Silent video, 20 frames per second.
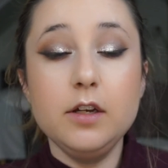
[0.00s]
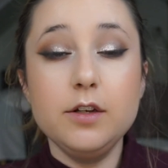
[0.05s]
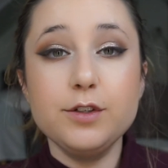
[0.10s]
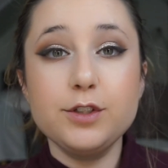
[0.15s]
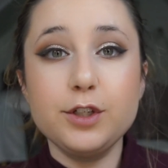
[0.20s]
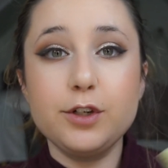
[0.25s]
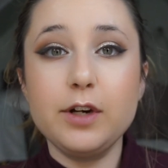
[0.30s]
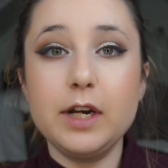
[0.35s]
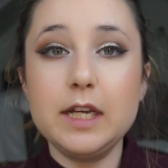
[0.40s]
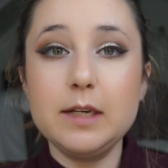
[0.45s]

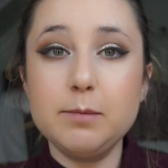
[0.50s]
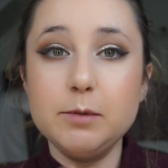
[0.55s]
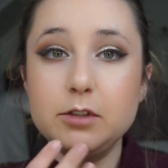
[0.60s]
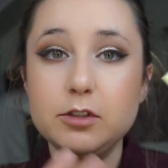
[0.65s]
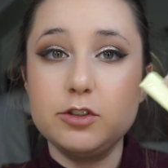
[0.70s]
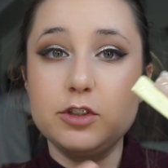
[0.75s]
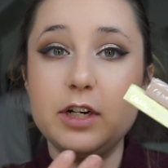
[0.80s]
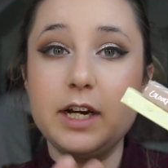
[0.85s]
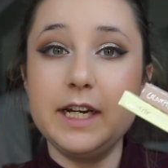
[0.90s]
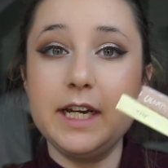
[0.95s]
so you're able to
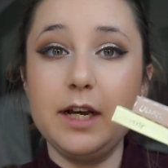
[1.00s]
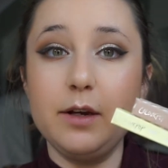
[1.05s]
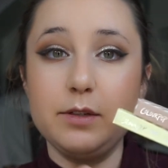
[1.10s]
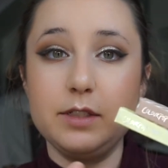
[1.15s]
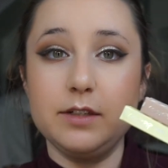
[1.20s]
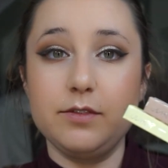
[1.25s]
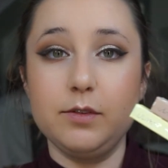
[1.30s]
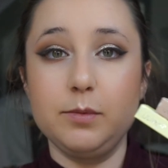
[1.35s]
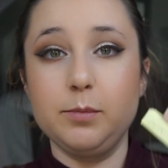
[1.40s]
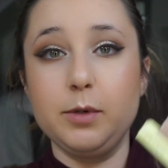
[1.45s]
try out
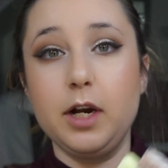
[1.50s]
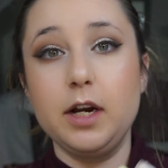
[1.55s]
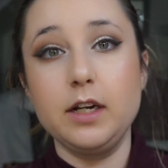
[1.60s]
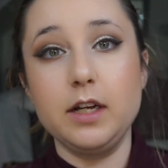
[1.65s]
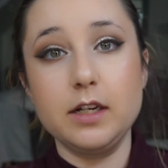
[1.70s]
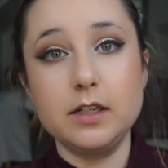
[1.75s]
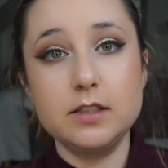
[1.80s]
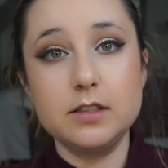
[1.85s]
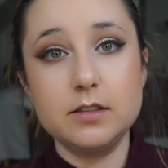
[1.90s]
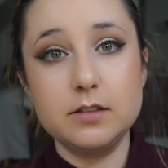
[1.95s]
different
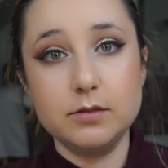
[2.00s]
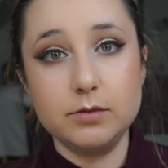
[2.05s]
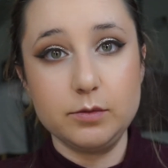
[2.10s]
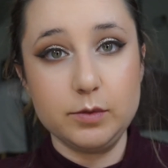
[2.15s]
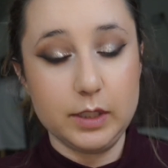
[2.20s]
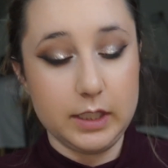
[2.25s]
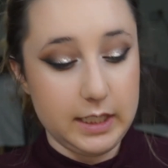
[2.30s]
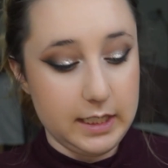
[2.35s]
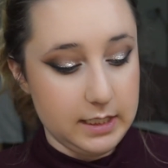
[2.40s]
products really